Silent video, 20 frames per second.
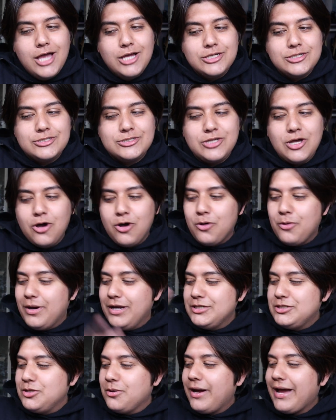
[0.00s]

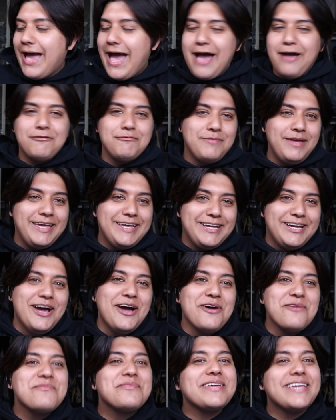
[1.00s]
So, do I have
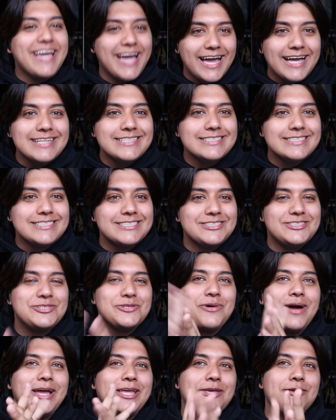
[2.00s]
makeup? Yes.
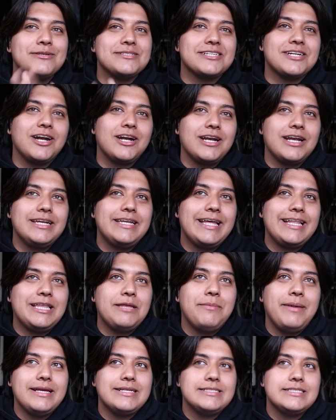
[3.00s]
Do I use it on a
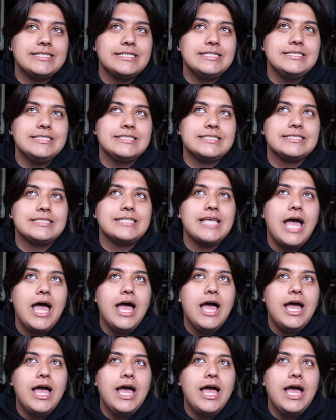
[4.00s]
daily basis?